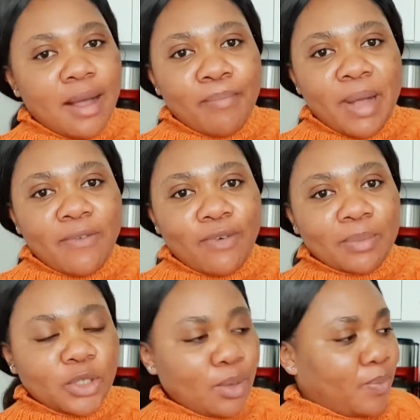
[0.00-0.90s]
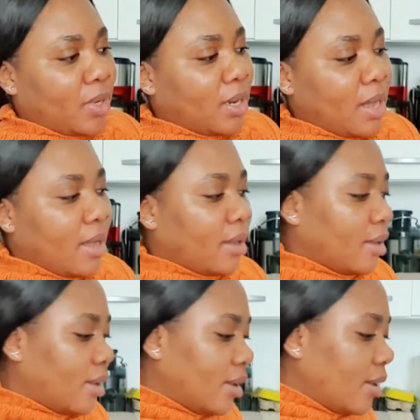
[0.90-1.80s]
back from shopping. Yeah.
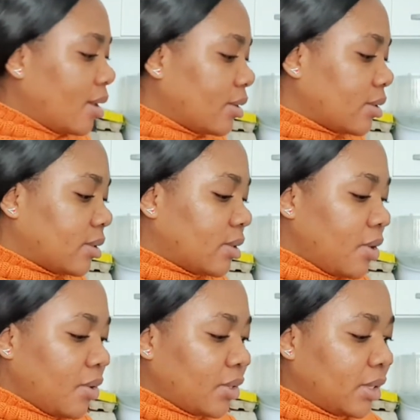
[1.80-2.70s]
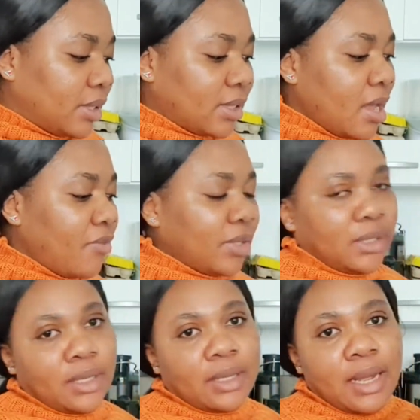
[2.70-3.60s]
So this is
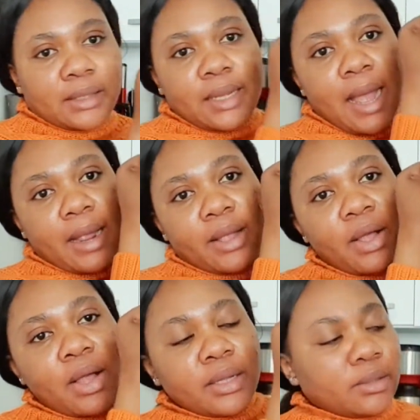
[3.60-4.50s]
everything that I got.